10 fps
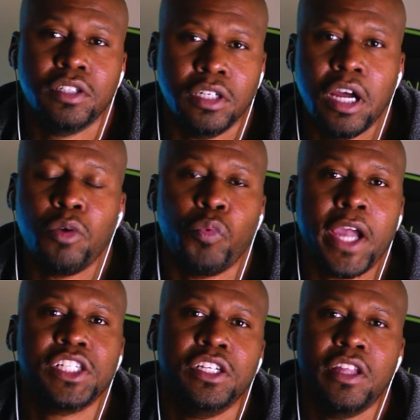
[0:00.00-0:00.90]
the
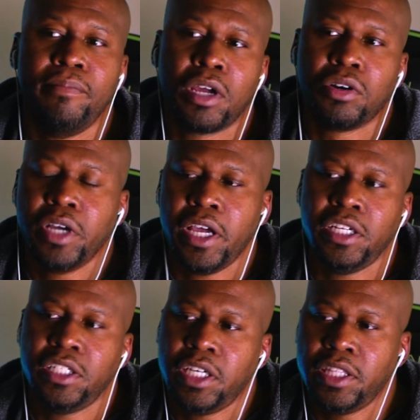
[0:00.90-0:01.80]
direction that metal
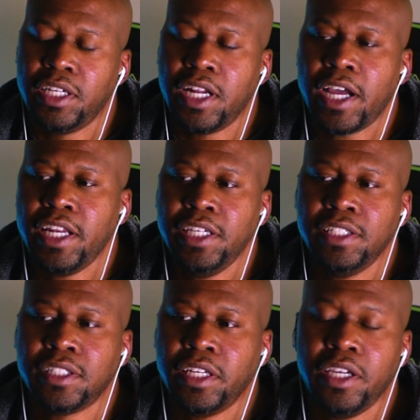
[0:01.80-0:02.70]
headed in the
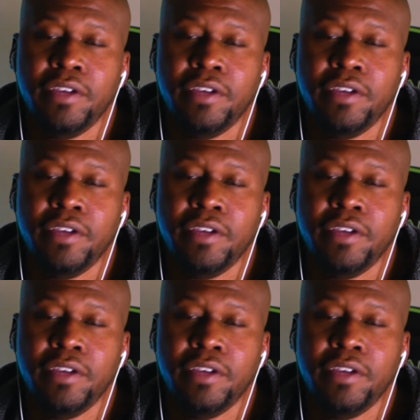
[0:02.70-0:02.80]
nineties and